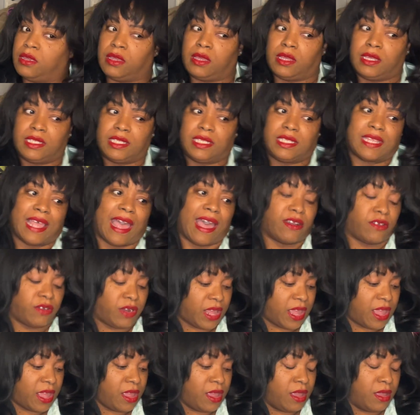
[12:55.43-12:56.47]

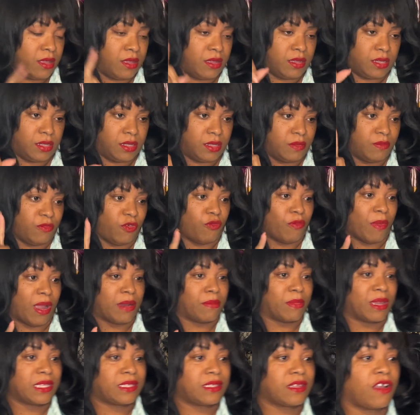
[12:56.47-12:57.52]
Saturday. I'm gonna remind
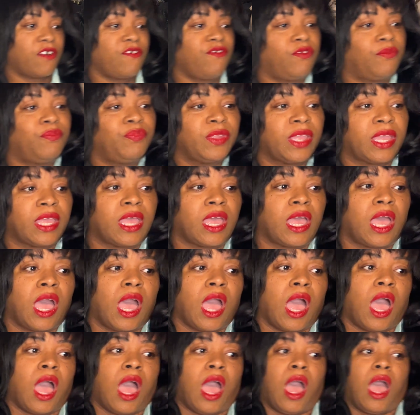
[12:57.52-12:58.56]
myself.
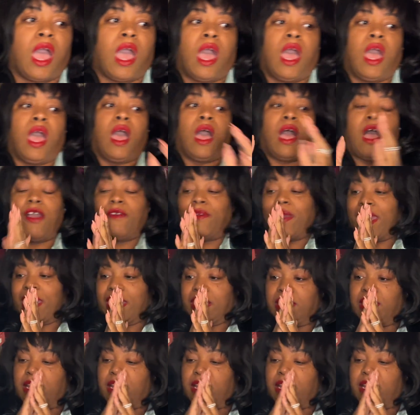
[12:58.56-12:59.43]
All right,